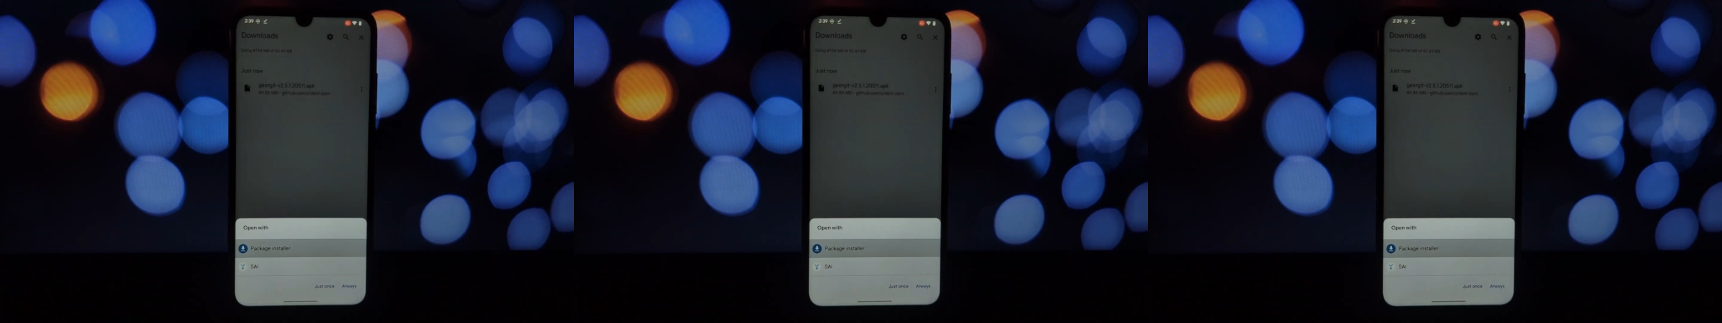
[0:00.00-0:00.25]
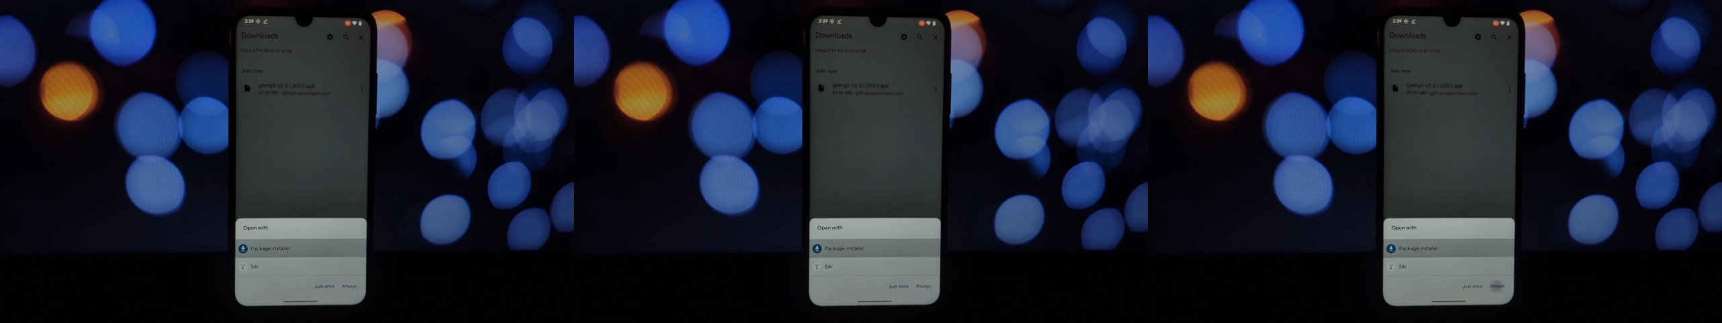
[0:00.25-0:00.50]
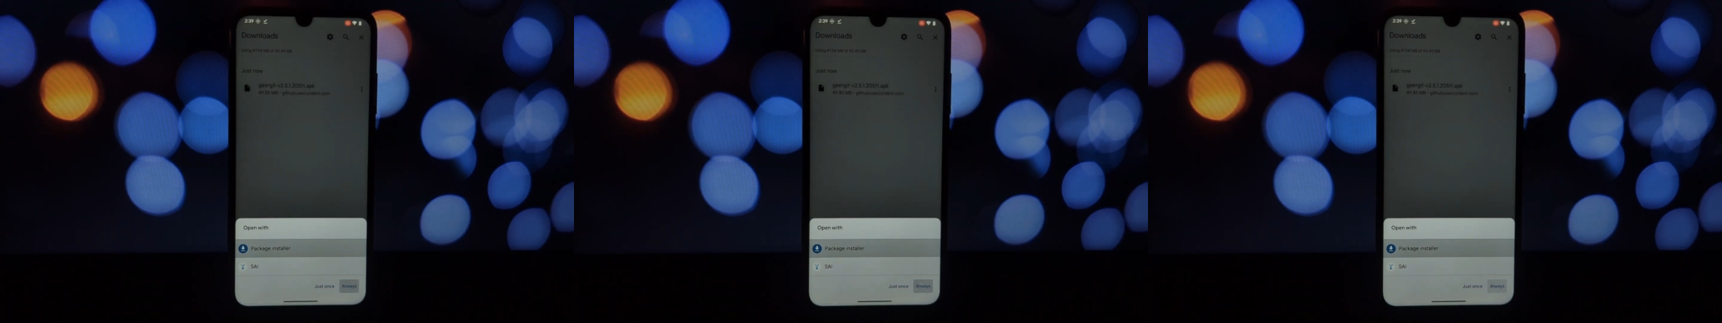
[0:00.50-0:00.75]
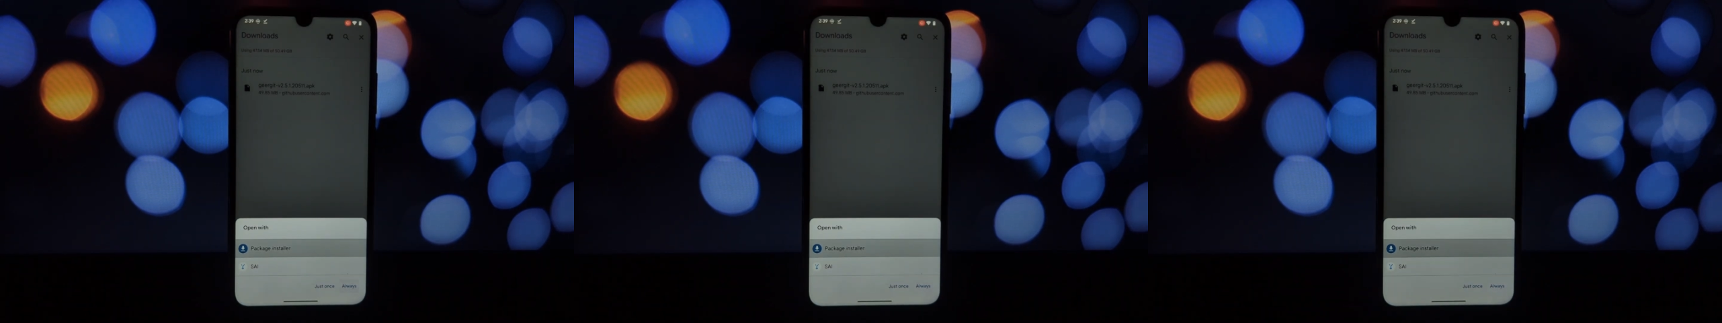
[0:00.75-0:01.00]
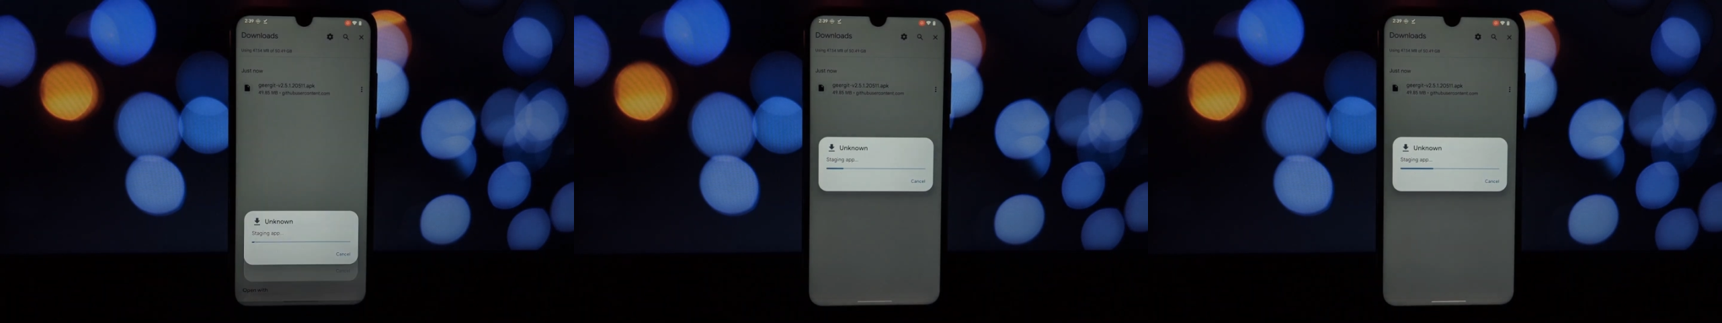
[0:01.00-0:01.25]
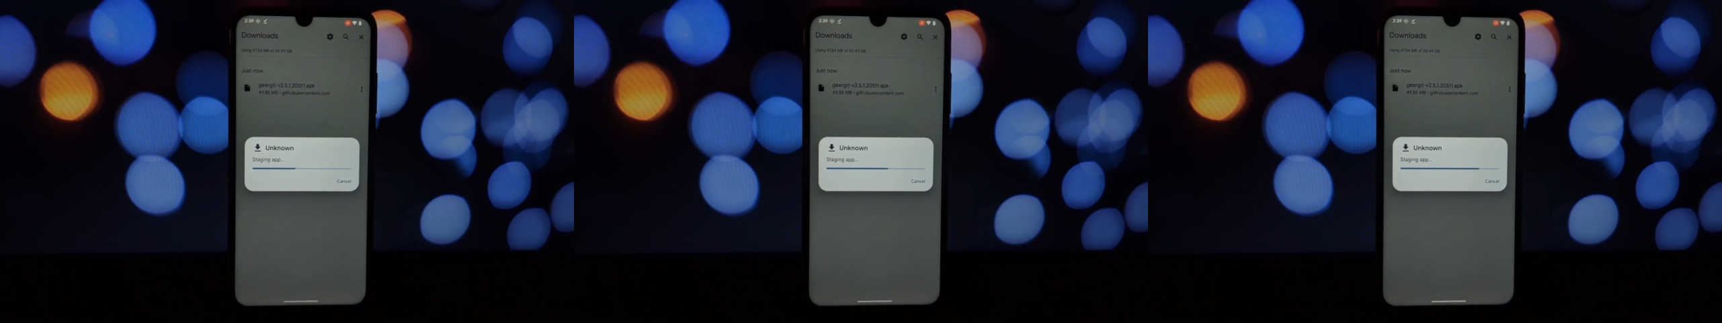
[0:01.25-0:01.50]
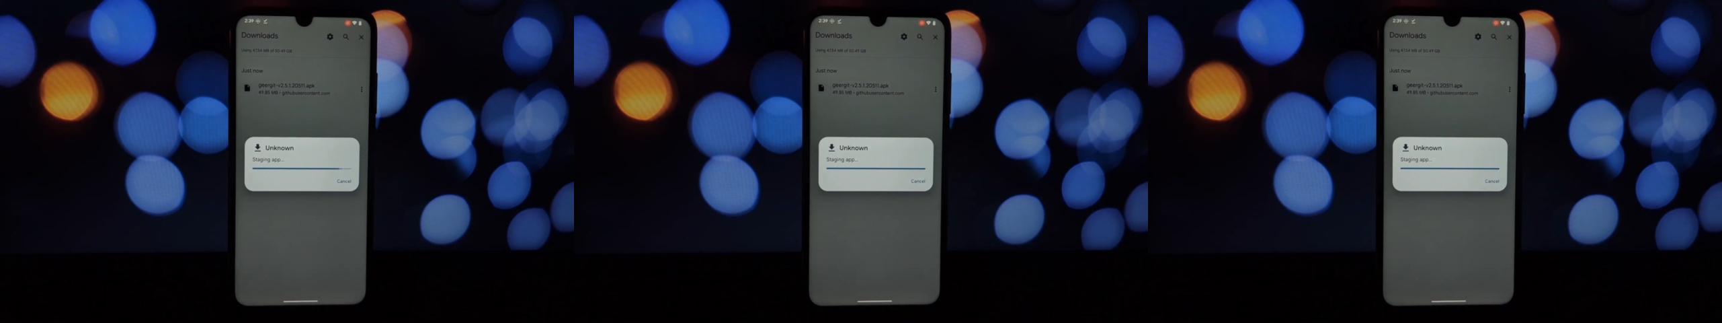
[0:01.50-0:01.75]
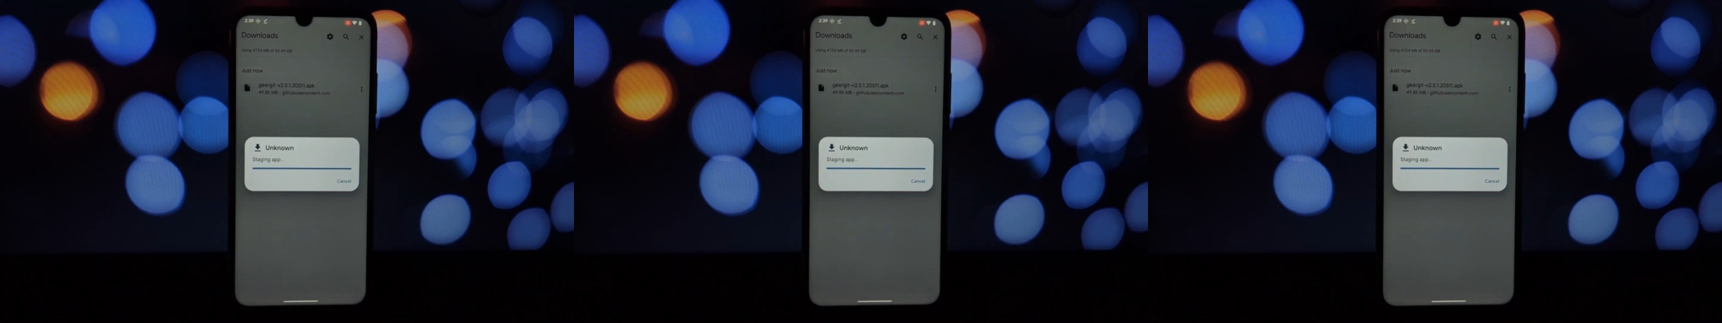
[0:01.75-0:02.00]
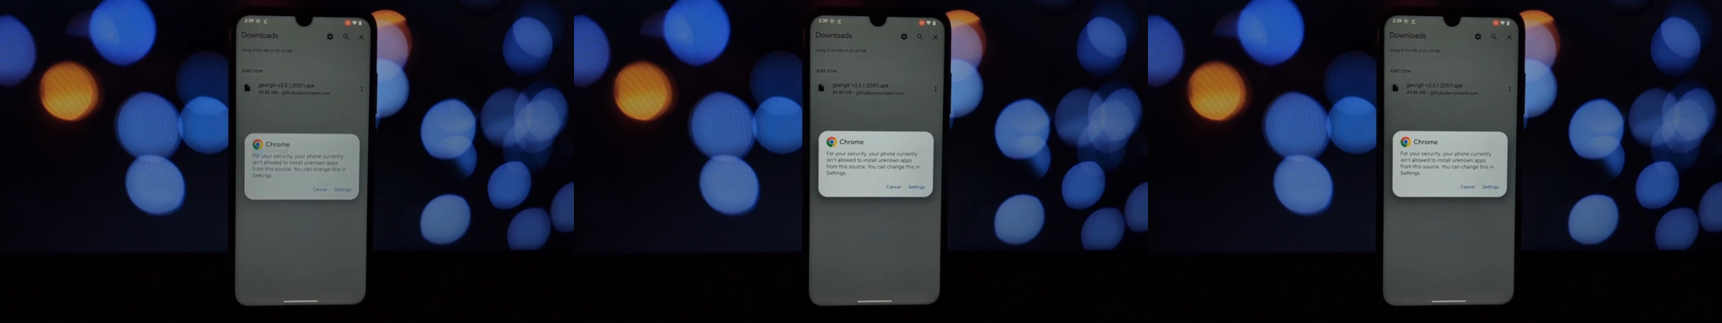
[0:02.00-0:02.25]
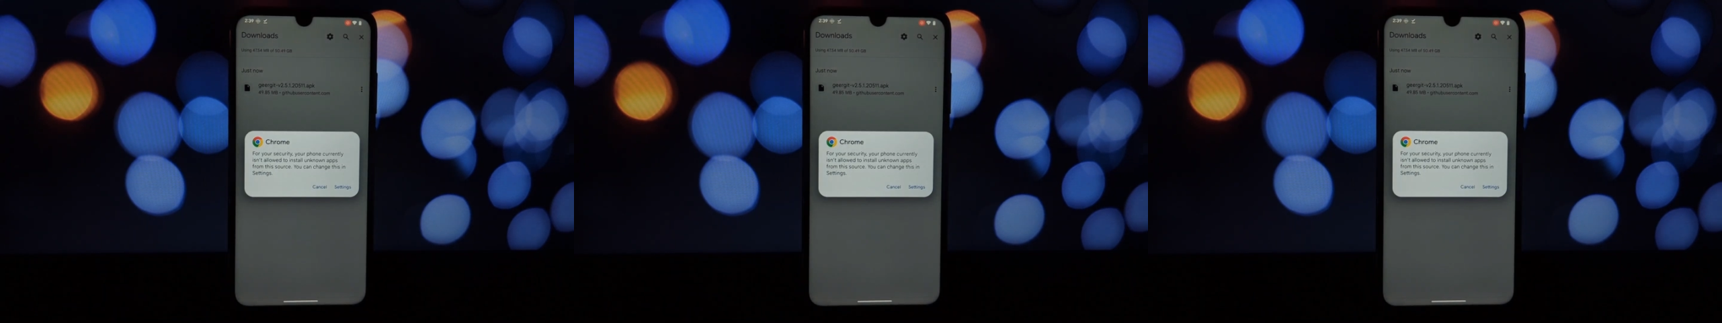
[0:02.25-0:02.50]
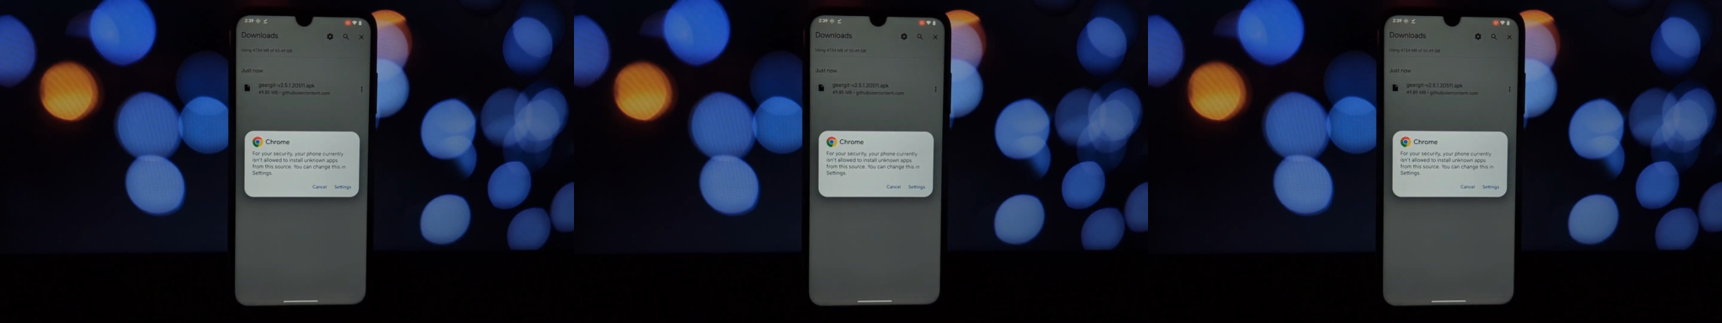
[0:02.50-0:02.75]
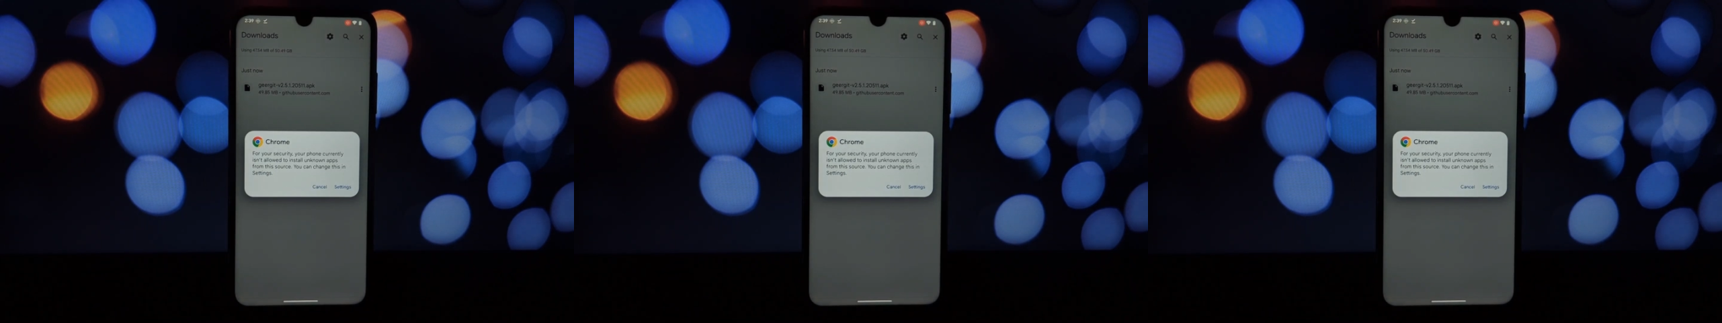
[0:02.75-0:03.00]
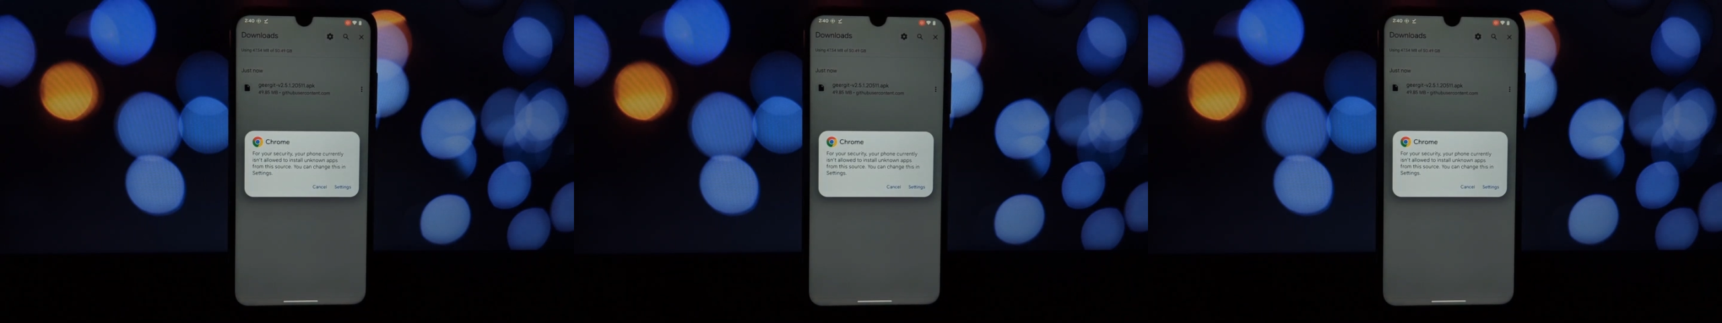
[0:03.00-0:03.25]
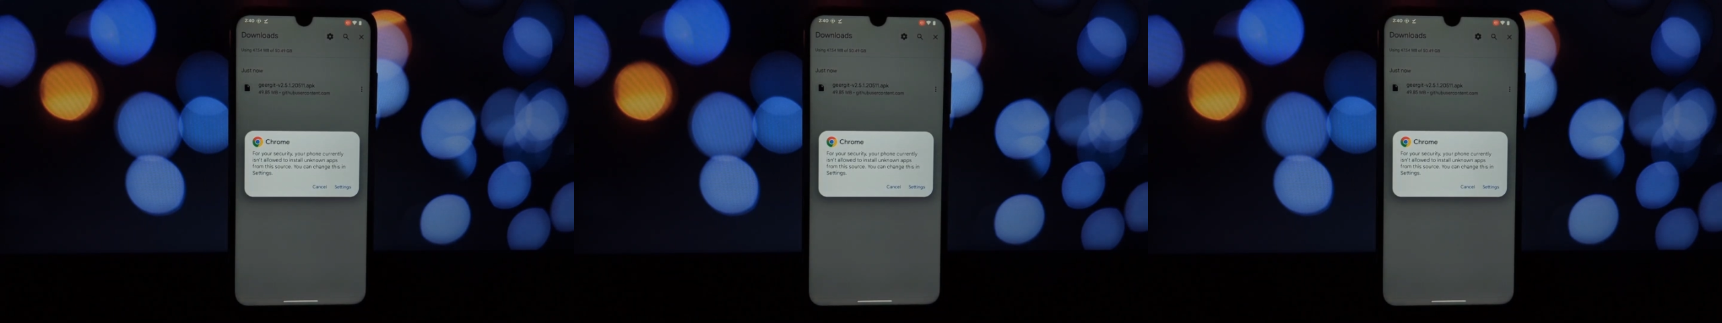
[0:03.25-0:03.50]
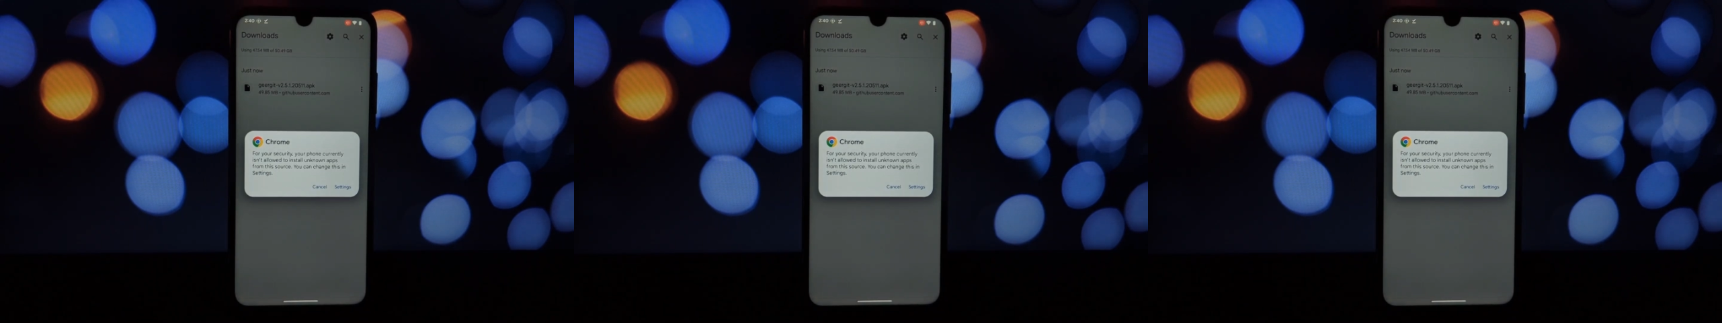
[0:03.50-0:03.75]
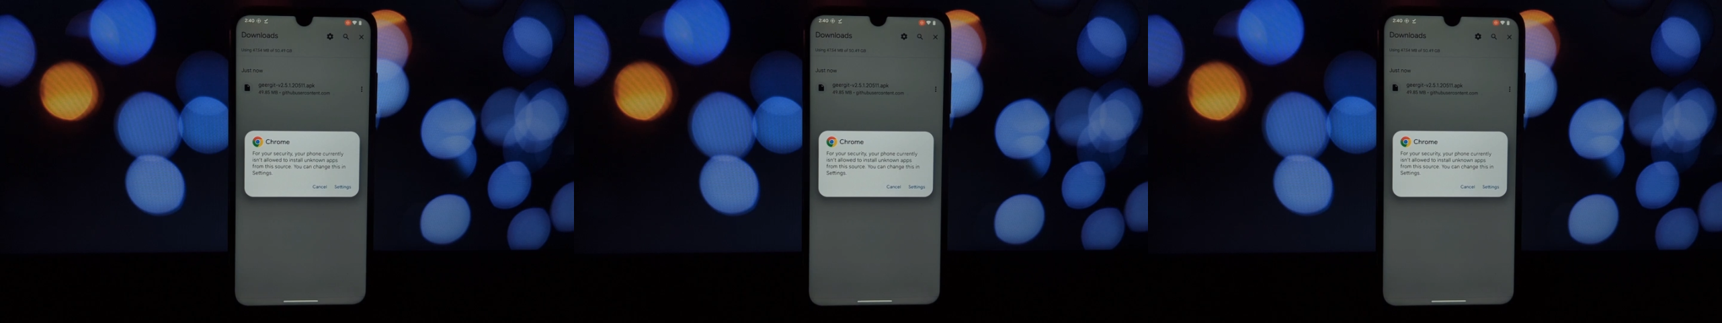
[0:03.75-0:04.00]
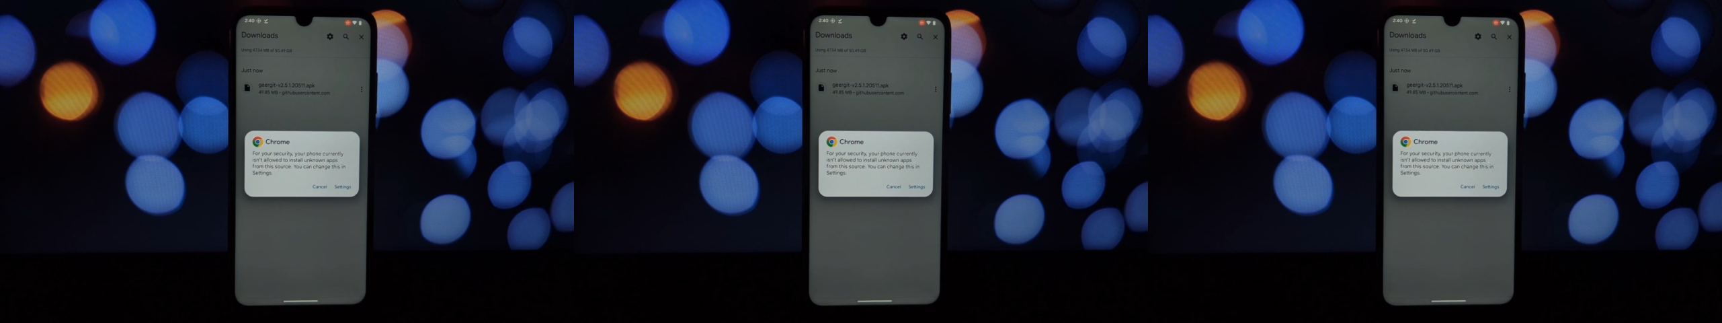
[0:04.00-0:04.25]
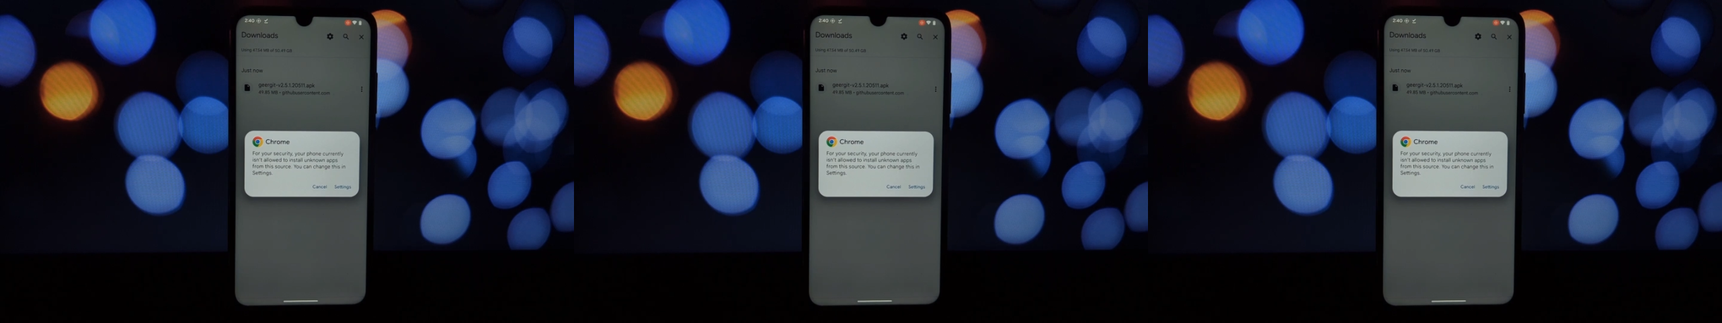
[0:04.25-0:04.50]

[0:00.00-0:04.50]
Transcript: [unreadable: no face in view]